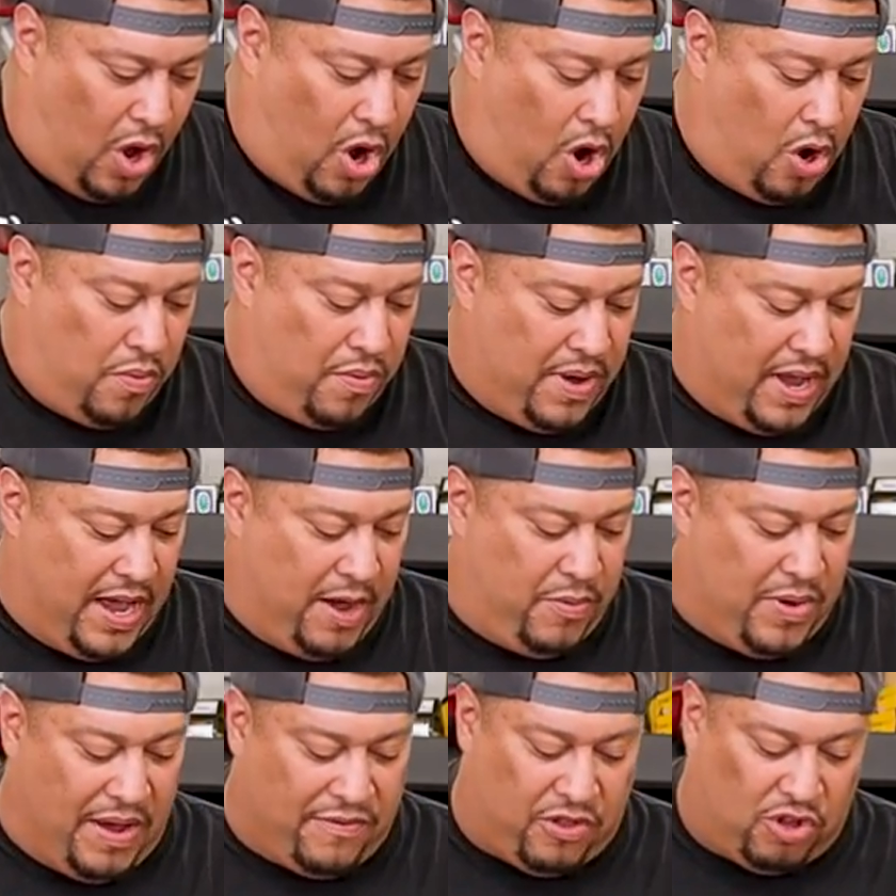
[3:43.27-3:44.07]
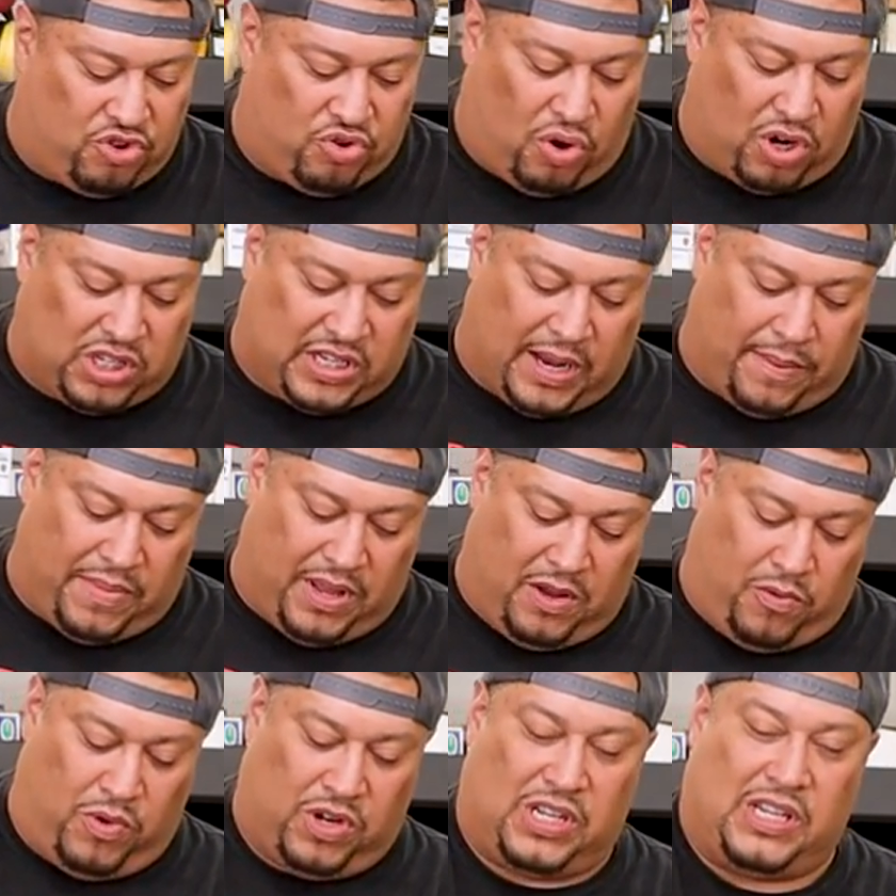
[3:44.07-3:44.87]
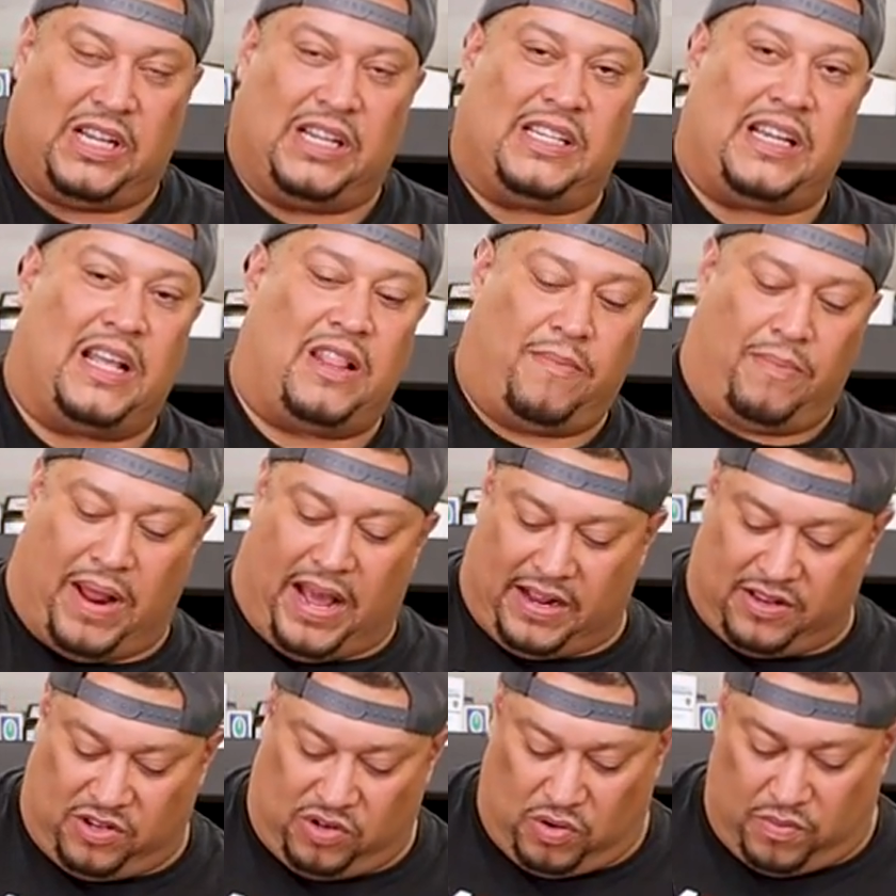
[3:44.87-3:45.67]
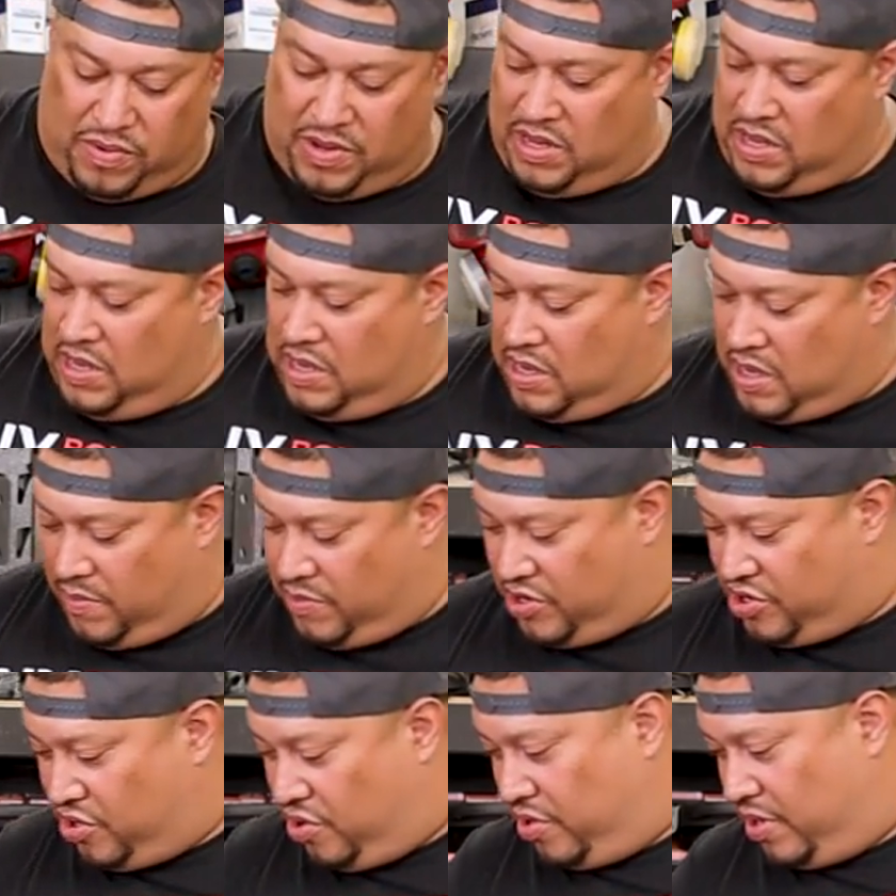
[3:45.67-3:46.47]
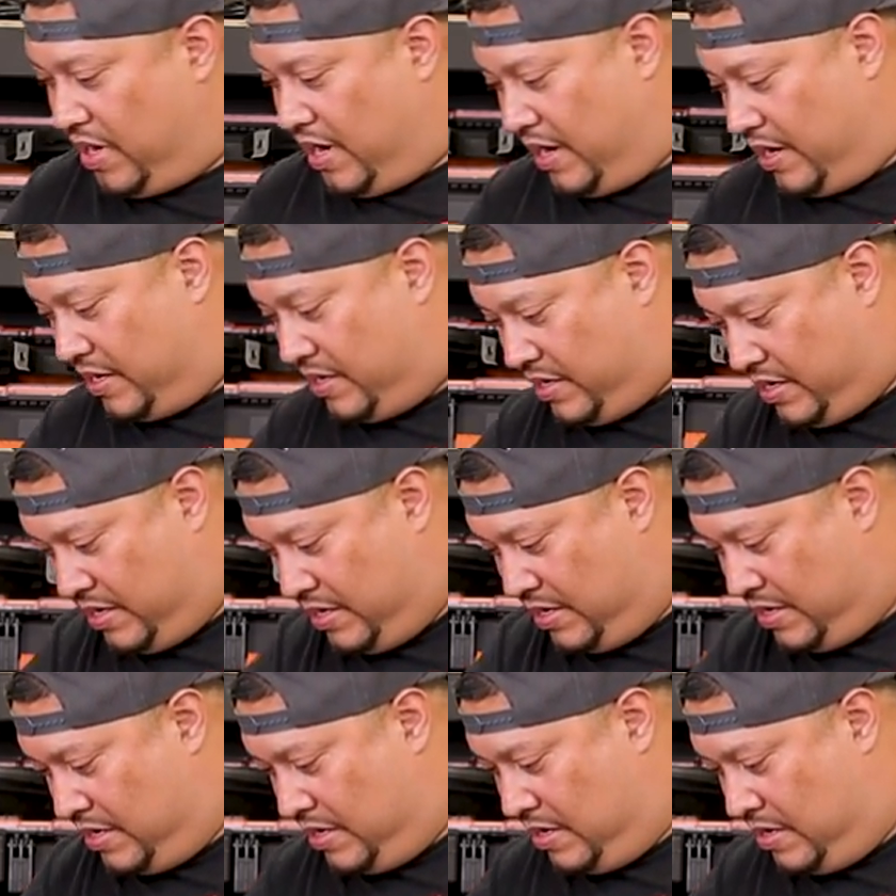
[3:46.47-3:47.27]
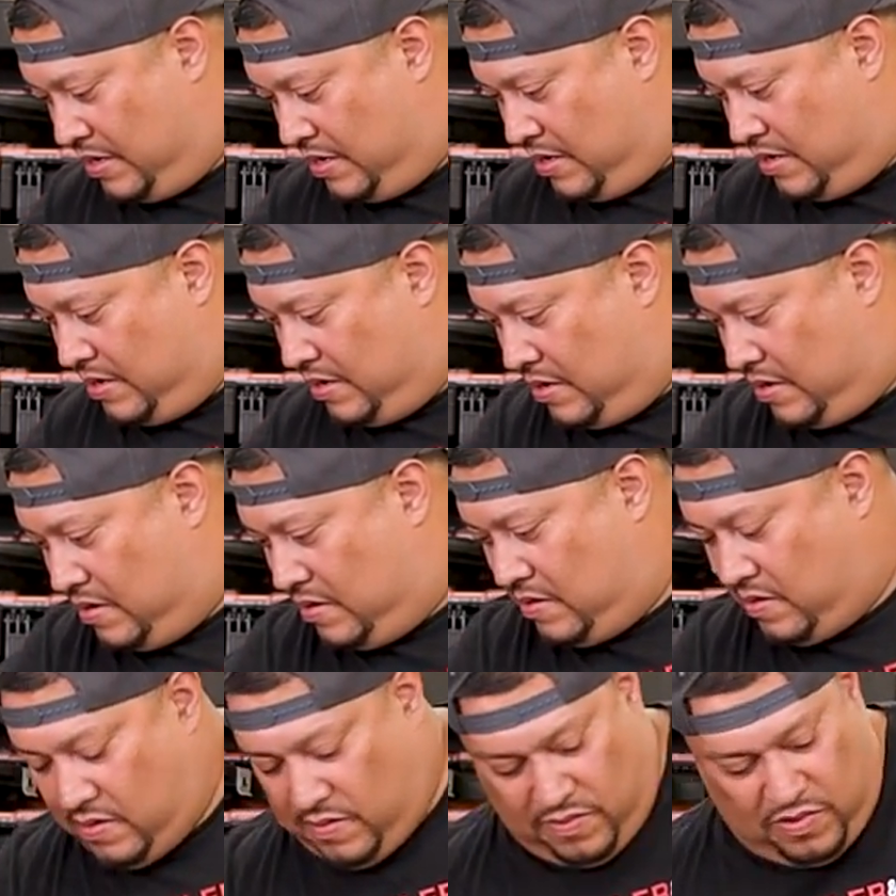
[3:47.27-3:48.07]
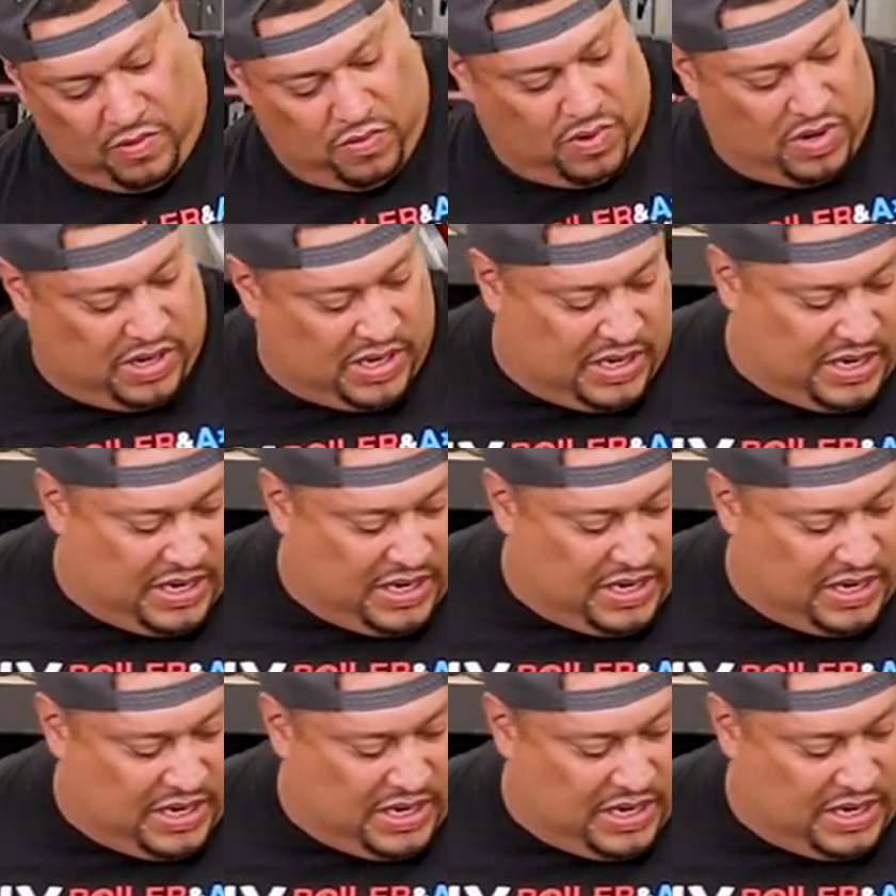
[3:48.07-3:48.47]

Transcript: Oh, and we have the drawer assembly, which is inside the blast tube. I'll show you guys. One